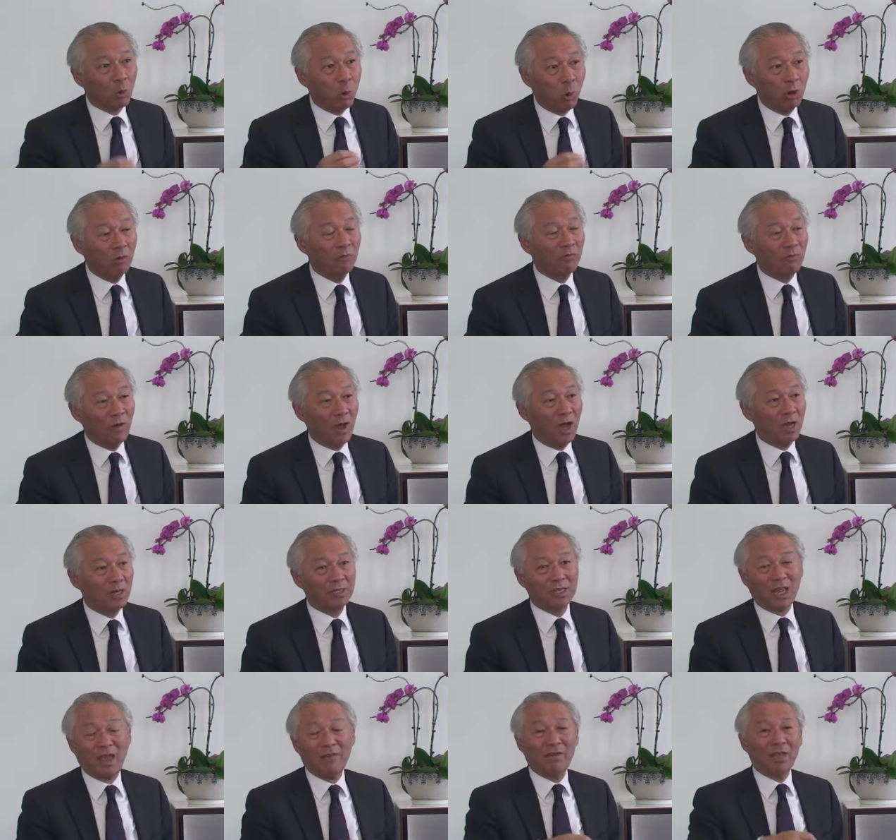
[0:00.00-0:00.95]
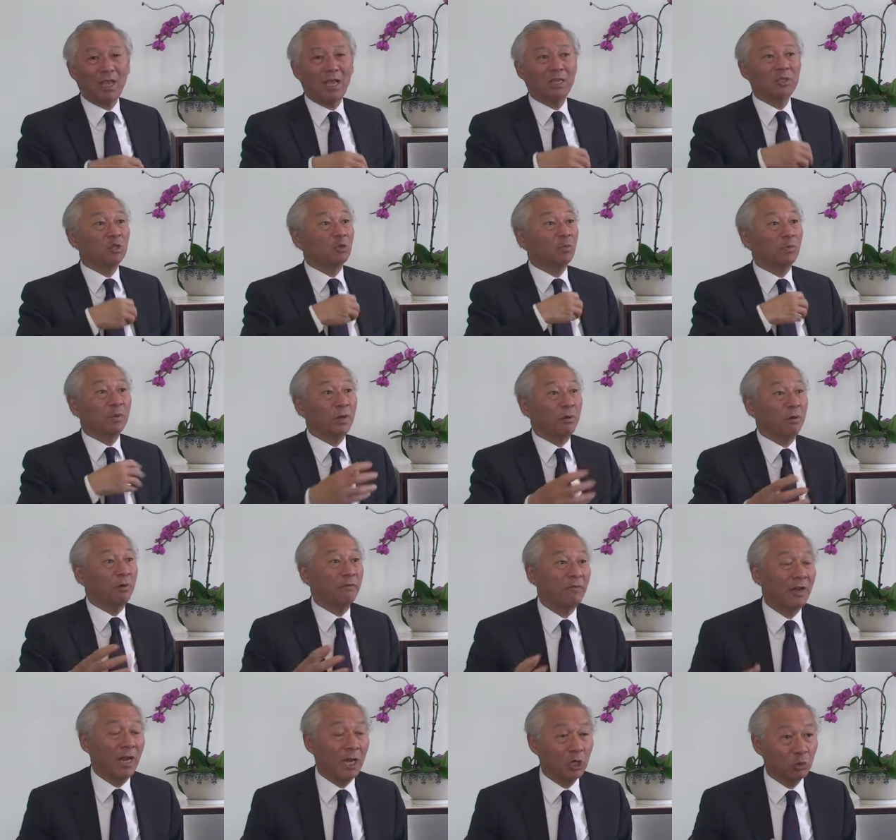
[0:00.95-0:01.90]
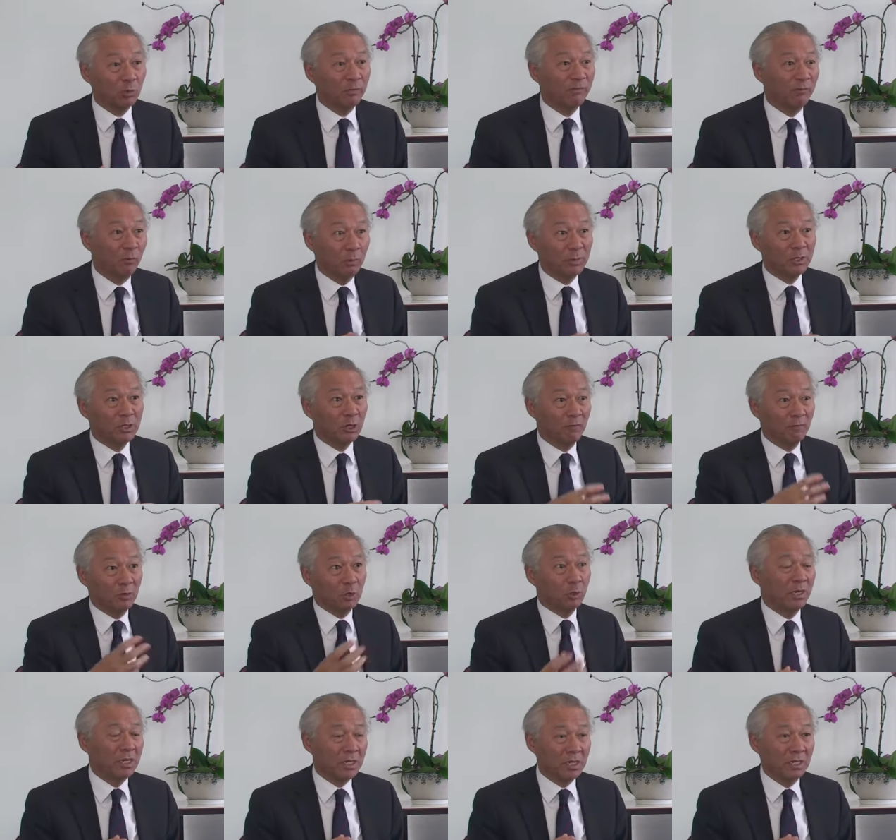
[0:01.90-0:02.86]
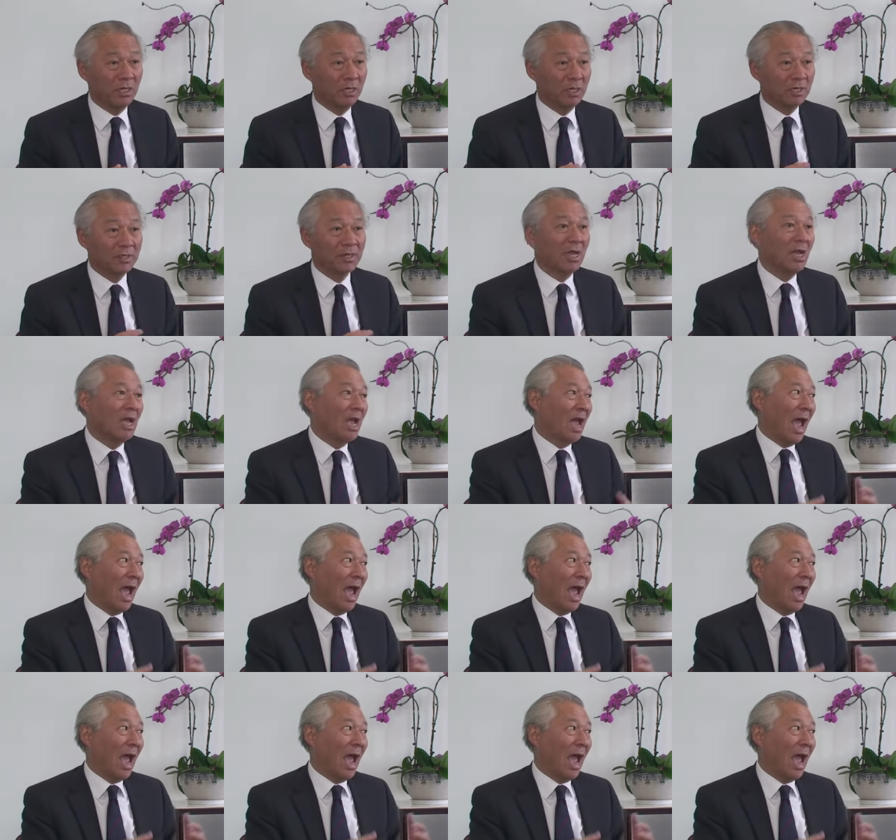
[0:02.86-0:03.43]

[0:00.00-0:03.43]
qualified as having had superior financial performance over 20 years.